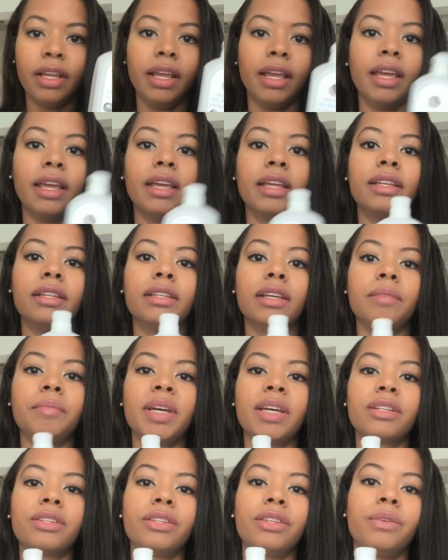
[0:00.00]
and I'm
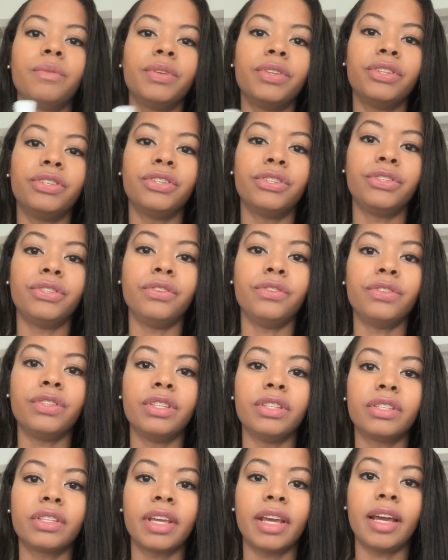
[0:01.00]
actually going to just use
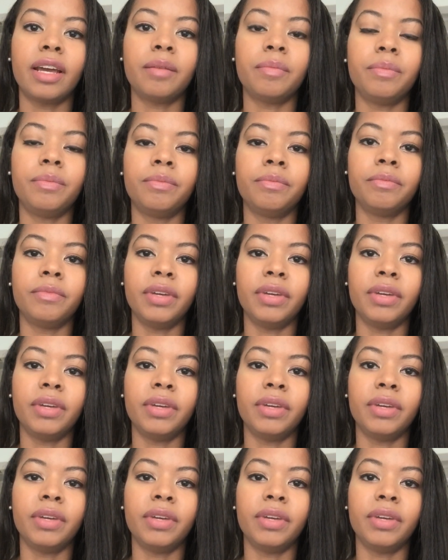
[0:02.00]
this cap